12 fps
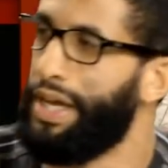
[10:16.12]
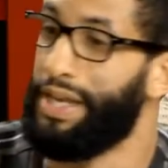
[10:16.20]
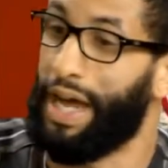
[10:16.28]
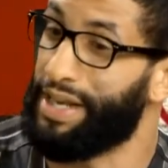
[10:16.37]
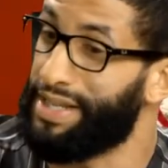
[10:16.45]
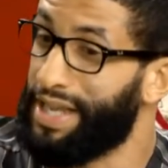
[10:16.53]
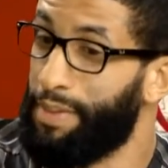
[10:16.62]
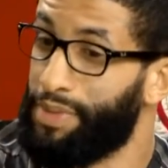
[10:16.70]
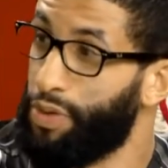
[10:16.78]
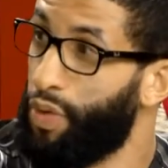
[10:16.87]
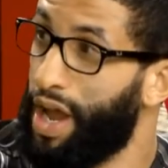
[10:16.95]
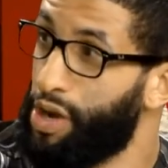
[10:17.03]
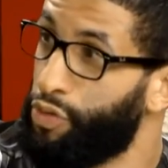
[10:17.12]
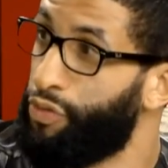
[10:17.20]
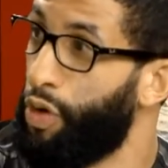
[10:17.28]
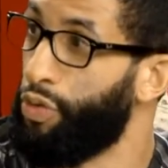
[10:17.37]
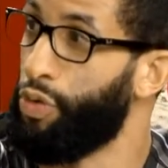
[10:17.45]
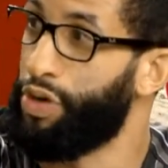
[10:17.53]
Now, the same thing we and do
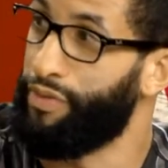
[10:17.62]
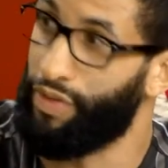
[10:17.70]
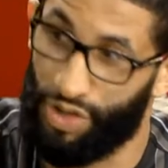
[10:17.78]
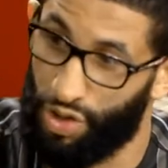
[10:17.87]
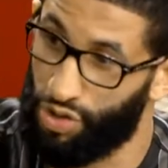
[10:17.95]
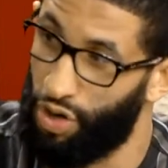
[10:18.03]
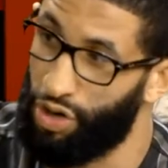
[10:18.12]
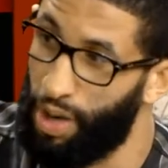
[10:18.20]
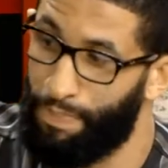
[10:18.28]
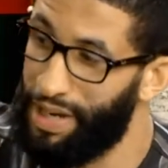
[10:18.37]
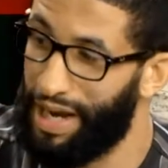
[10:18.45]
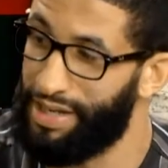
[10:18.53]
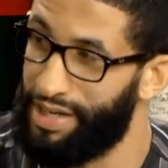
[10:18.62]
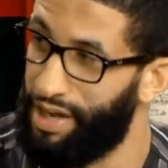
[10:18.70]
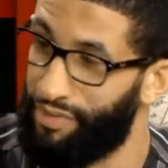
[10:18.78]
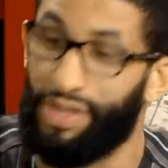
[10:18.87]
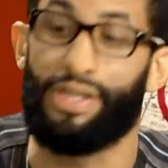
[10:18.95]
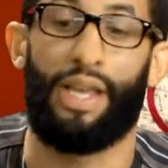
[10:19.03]
for road infrastructure under P I D
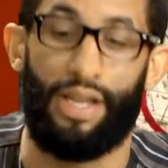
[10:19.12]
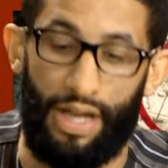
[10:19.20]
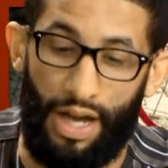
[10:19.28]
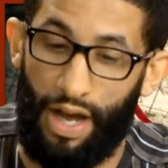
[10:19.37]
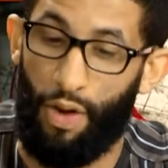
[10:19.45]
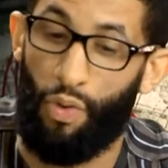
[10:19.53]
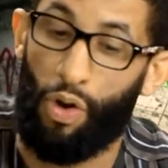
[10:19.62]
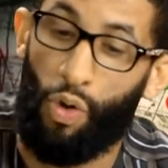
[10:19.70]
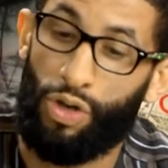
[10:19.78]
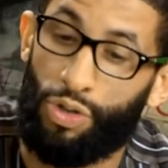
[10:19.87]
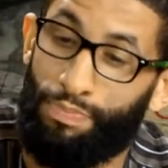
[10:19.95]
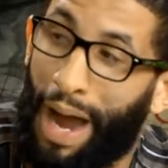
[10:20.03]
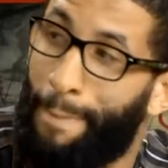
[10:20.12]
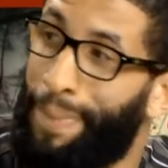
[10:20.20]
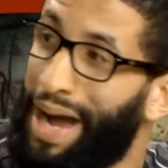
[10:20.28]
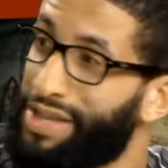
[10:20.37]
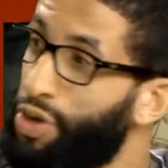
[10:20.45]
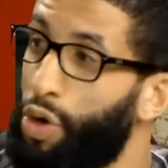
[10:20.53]
F. And say, we're going to
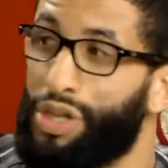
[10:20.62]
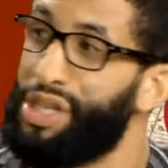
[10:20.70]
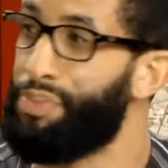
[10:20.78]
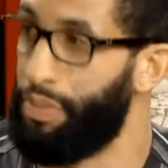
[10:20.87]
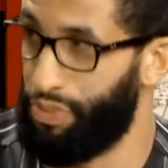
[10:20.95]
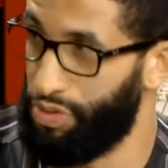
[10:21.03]
bypass all these people.